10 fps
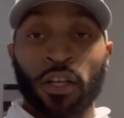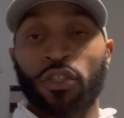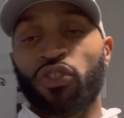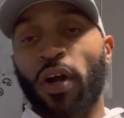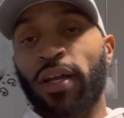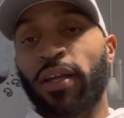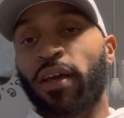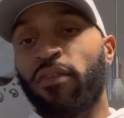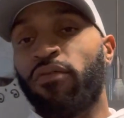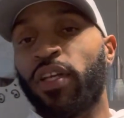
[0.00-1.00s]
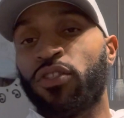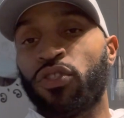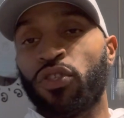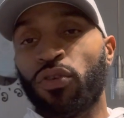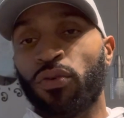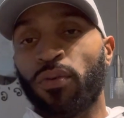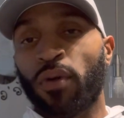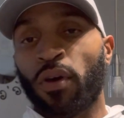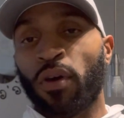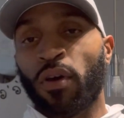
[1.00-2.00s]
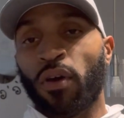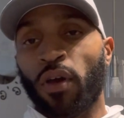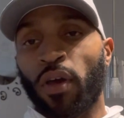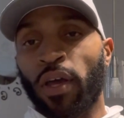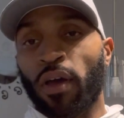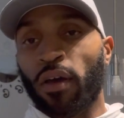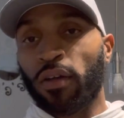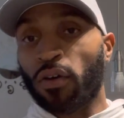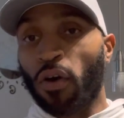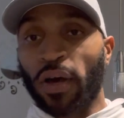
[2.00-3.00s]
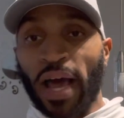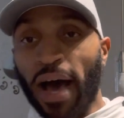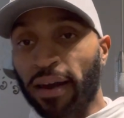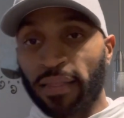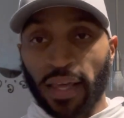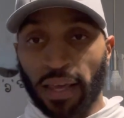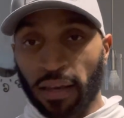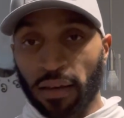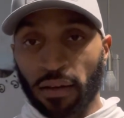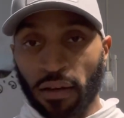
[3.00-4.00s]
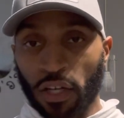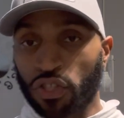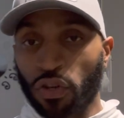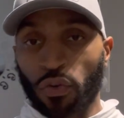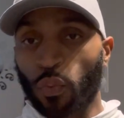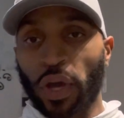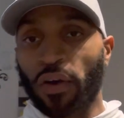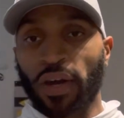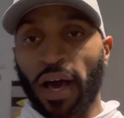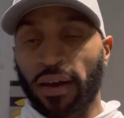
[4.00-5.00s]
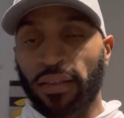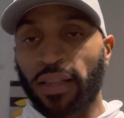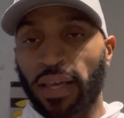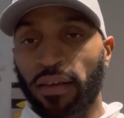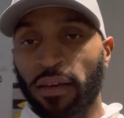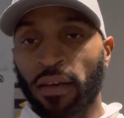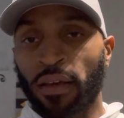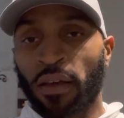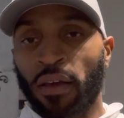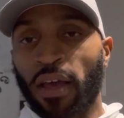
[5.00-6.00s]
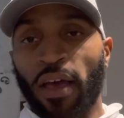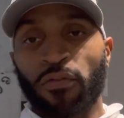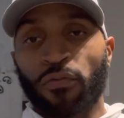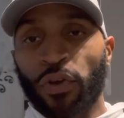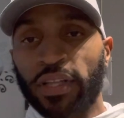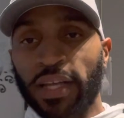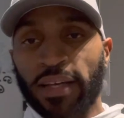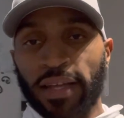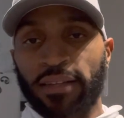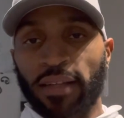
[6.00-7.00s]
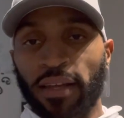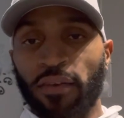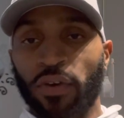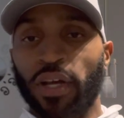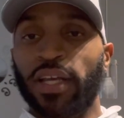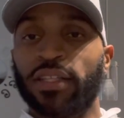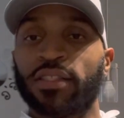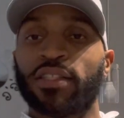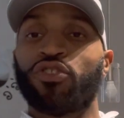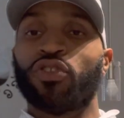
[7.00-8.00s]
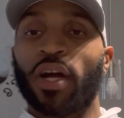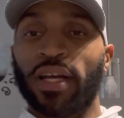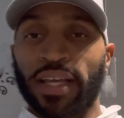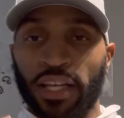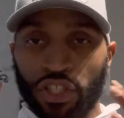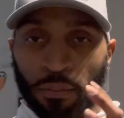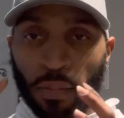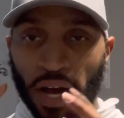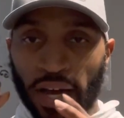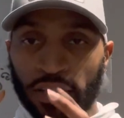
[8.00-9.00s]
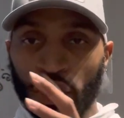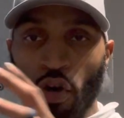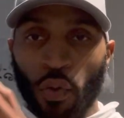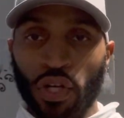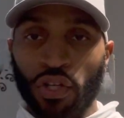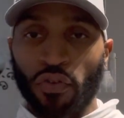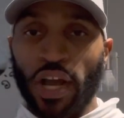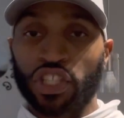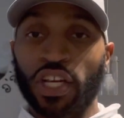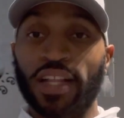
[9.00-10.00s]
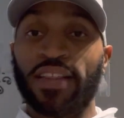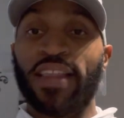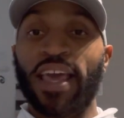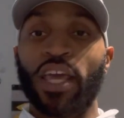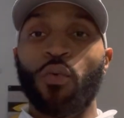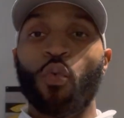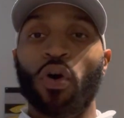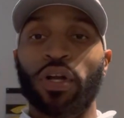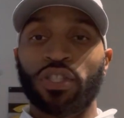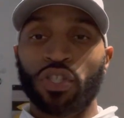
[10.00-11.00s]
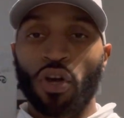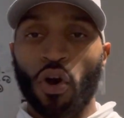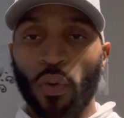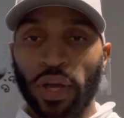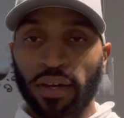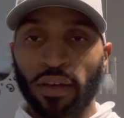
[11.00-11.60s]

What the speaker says: trying to convince you on how to think, a certain way on how to think. Everything they deliver is trying to get your mind to go in a direction that they want it to go in.